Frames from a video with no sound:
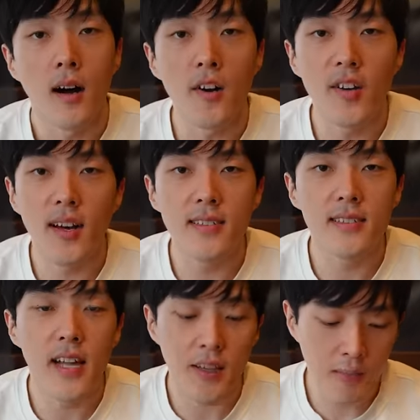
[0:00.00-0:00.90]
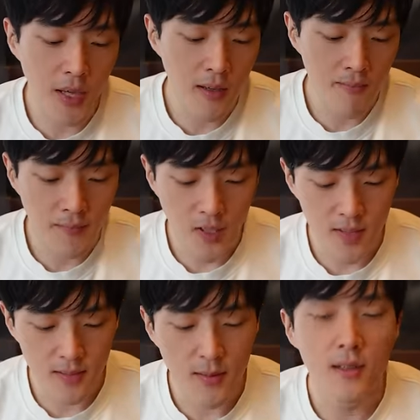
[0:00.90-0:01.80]
Are you guys like me?
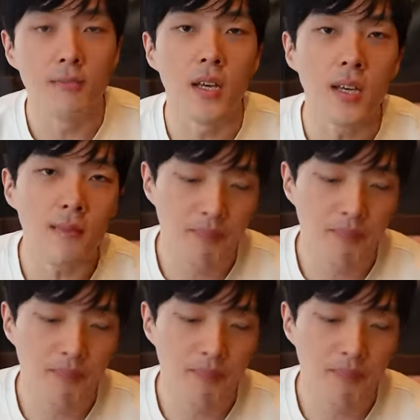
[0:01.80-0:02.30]
Because me,